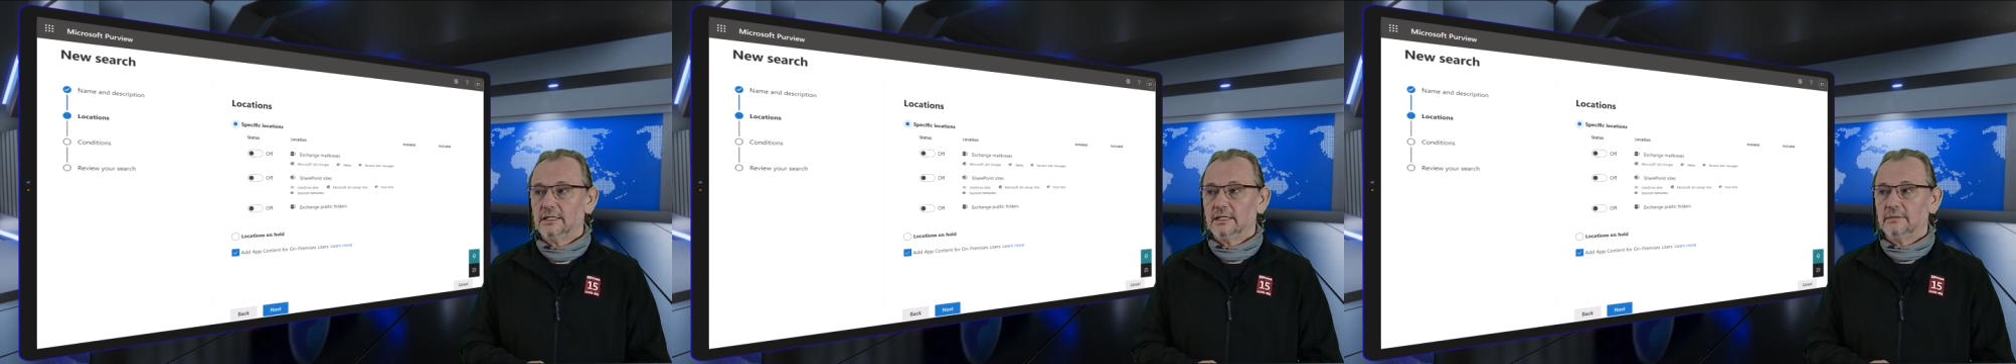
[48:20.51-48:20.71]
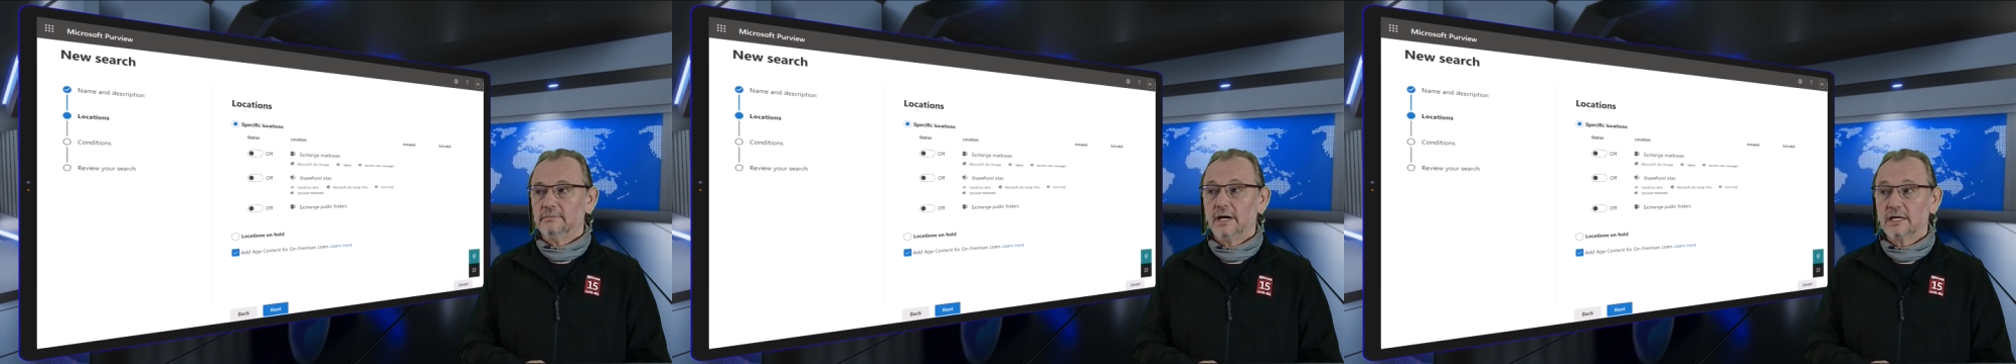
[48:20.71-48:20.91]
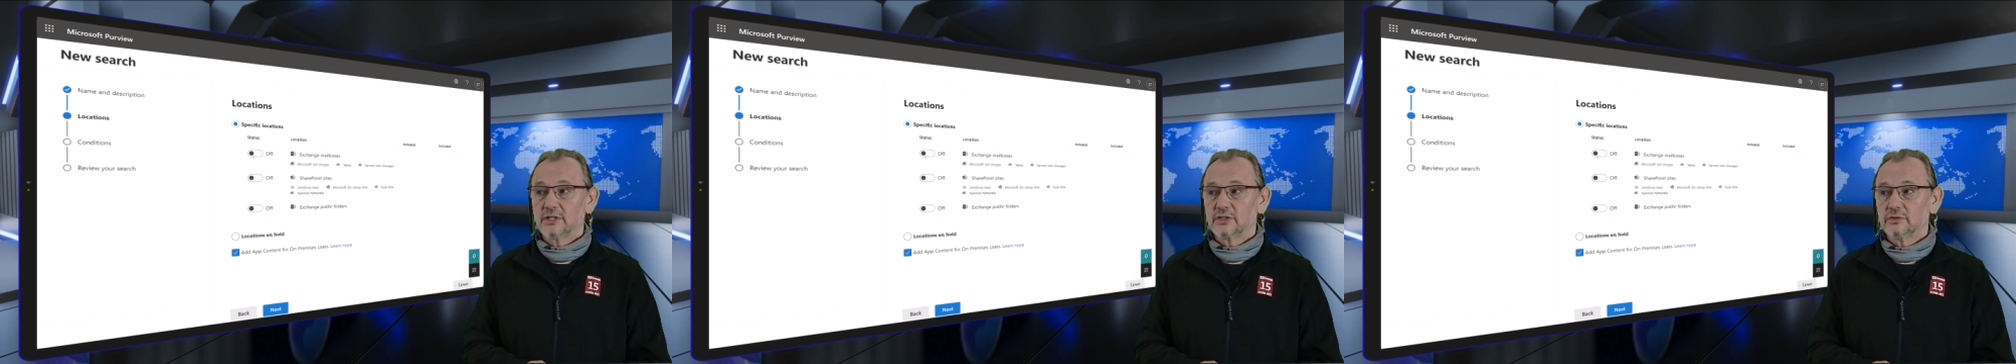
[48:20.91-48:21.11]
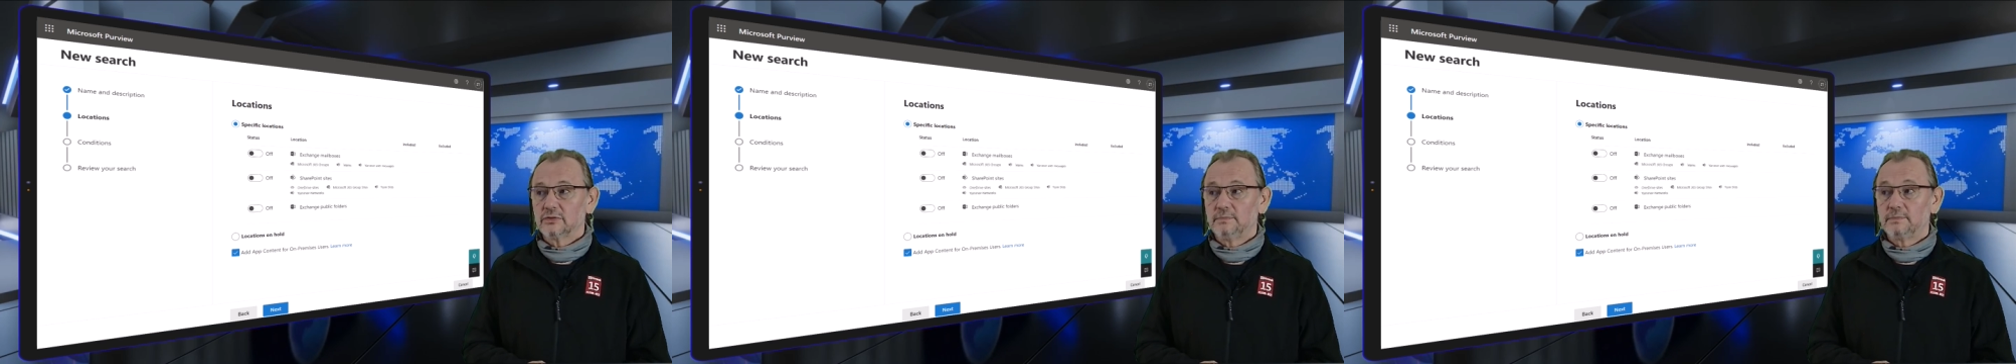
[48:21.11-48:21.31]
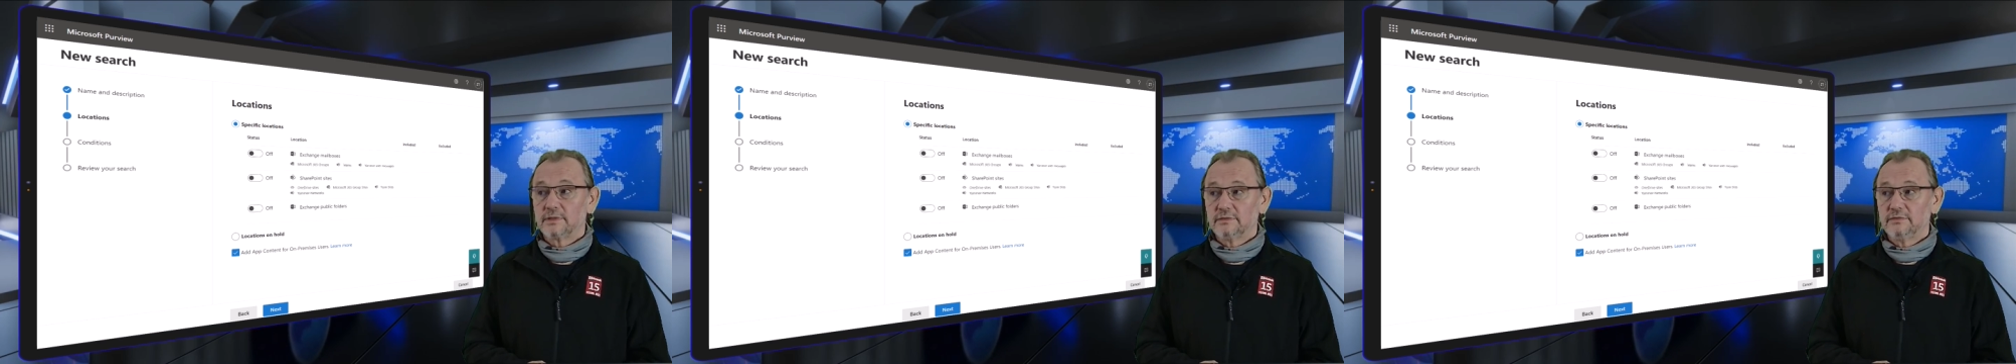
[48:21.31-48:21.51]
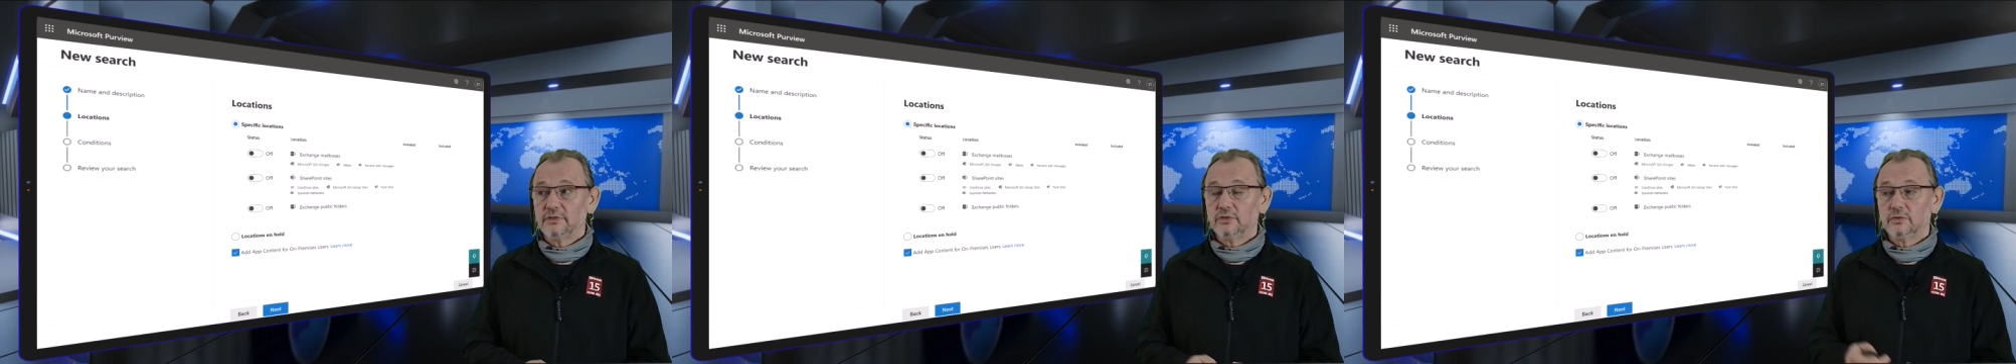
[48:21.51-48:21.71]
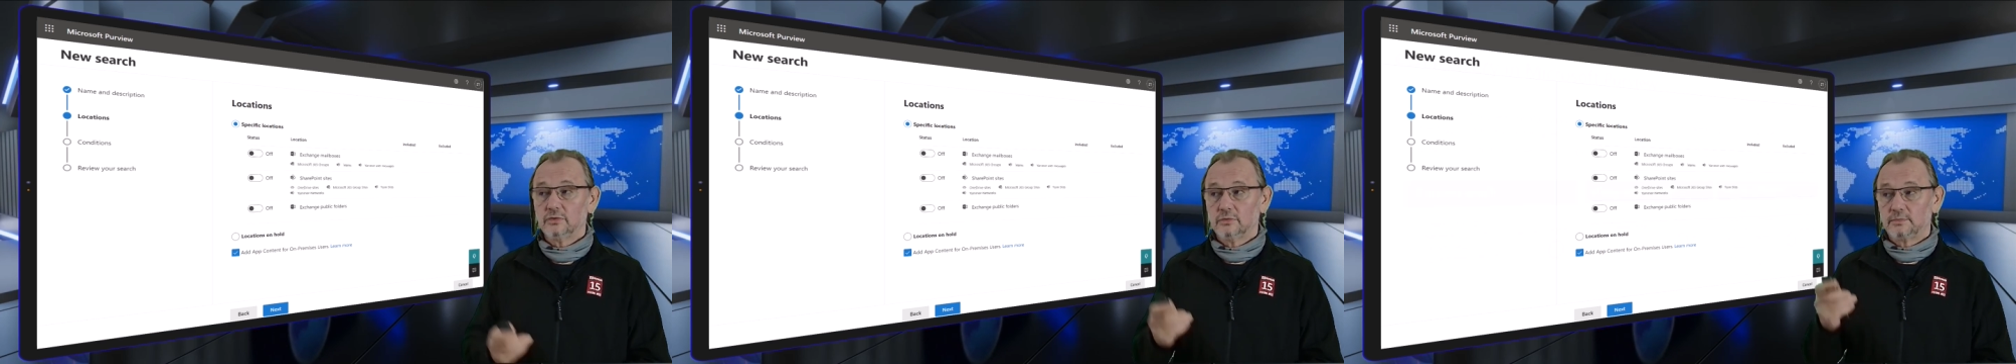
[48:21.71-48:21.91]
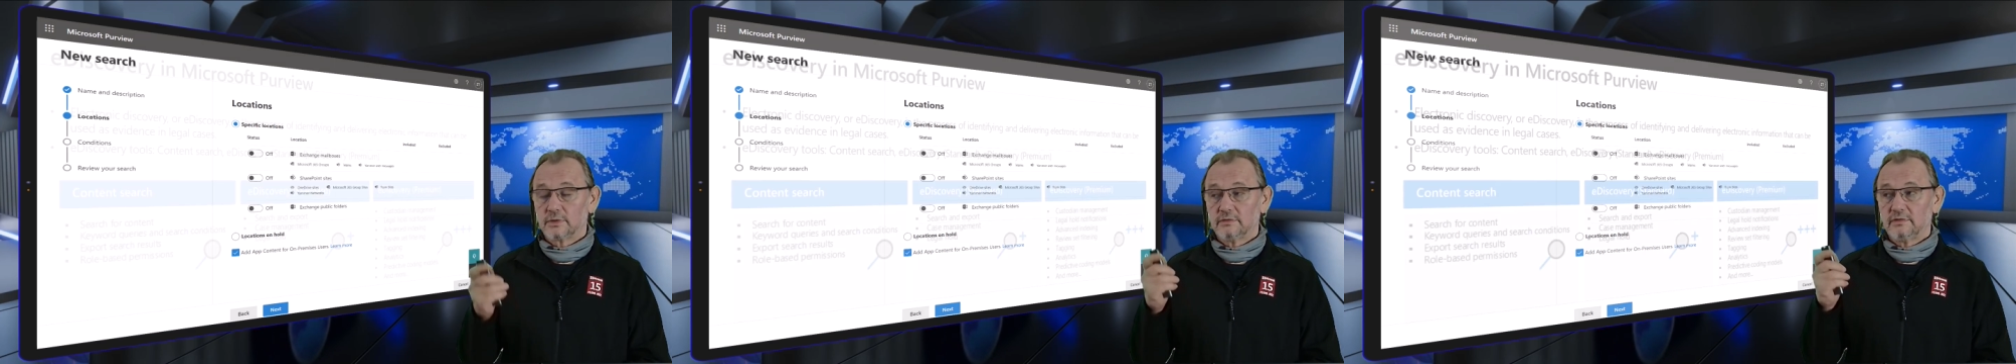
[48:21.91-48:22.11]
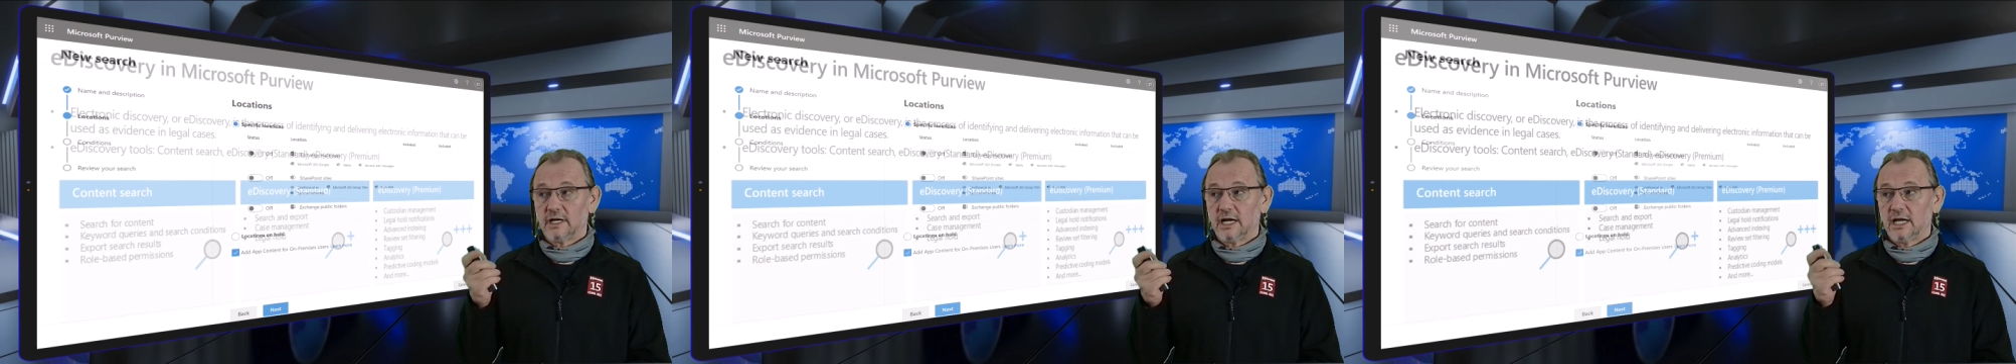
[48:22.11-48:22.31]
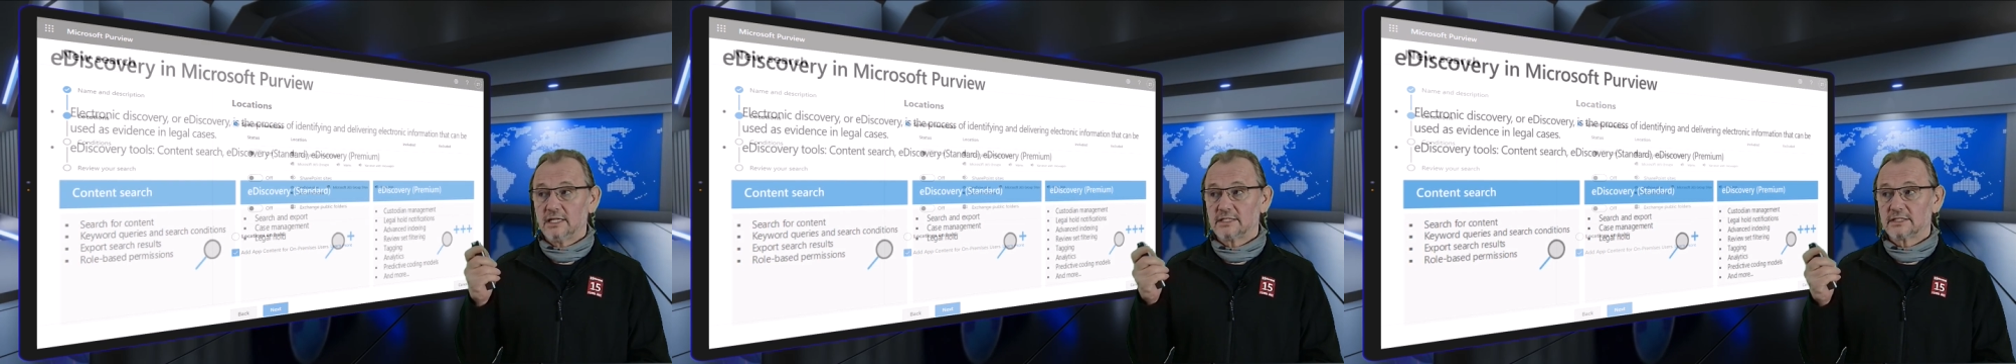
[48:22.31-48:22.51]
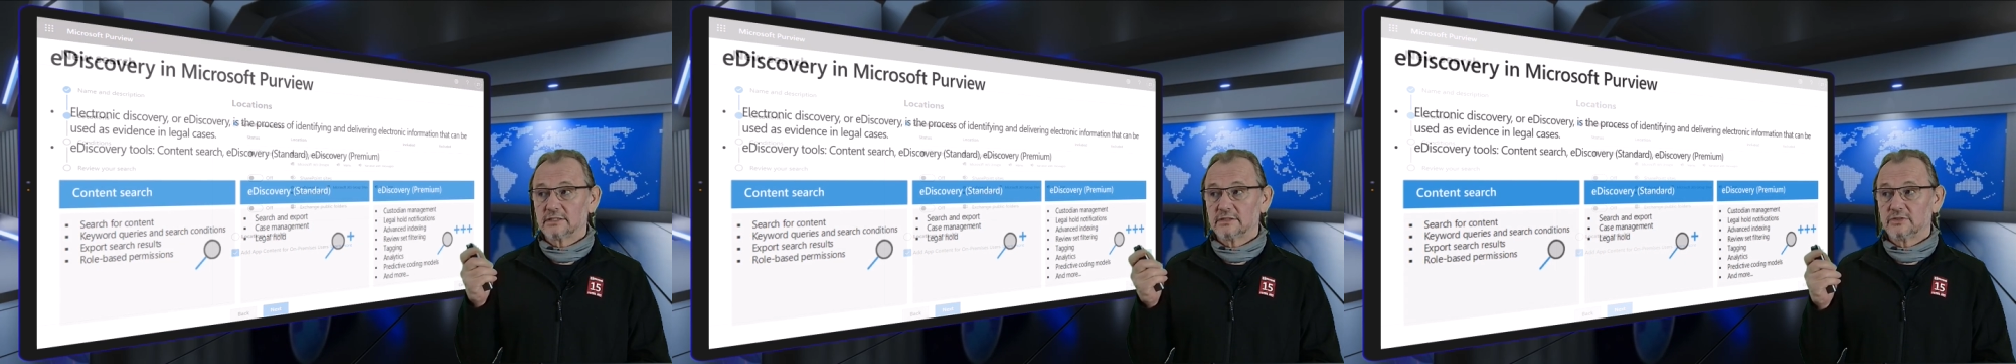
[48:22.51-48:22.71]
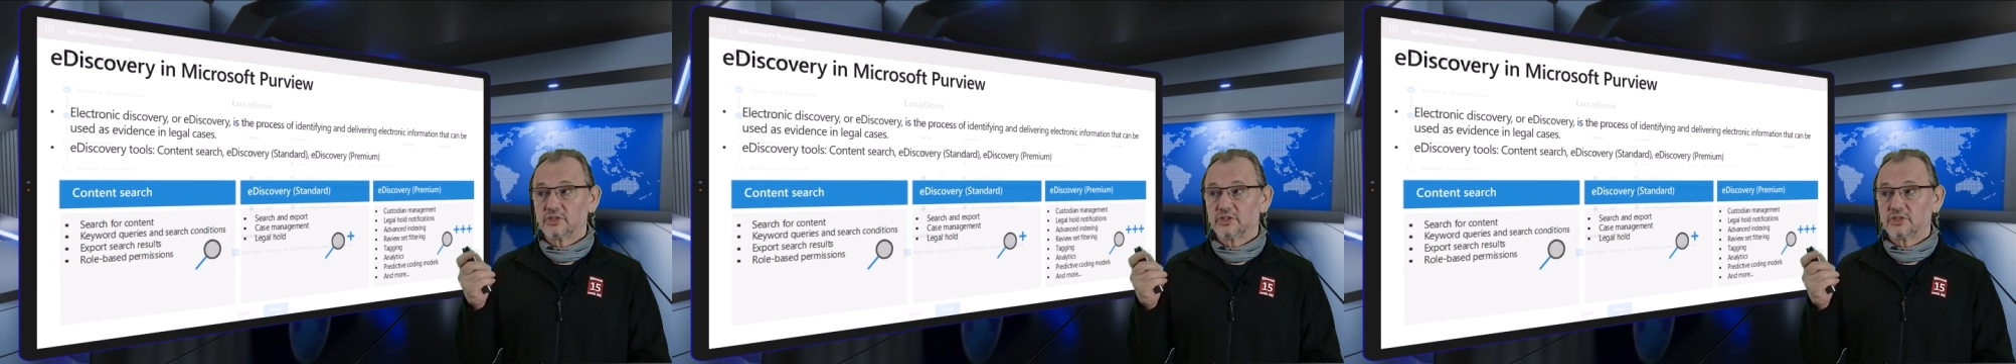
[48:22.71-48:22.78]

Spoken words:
Microsoft Purview provides